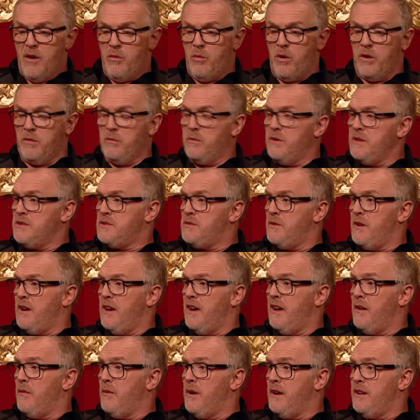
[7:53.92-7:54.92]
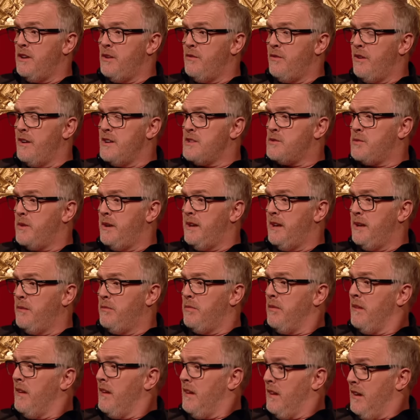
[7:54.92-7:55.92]
One was uh, where you very sweetly
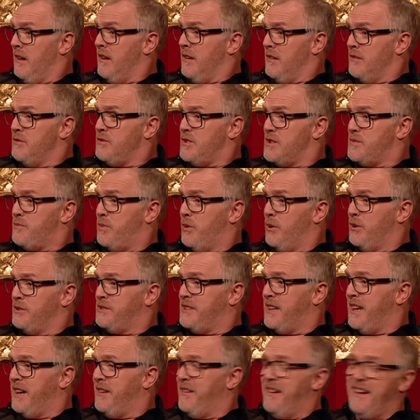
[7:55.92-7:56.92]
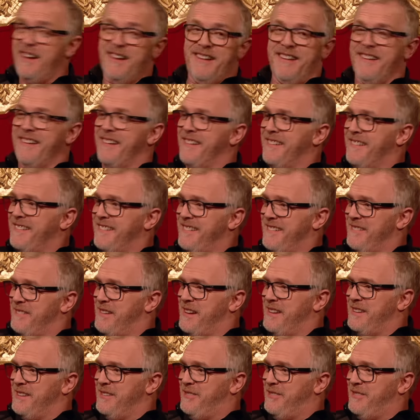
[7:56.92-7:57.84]
just paused to go, oh. No,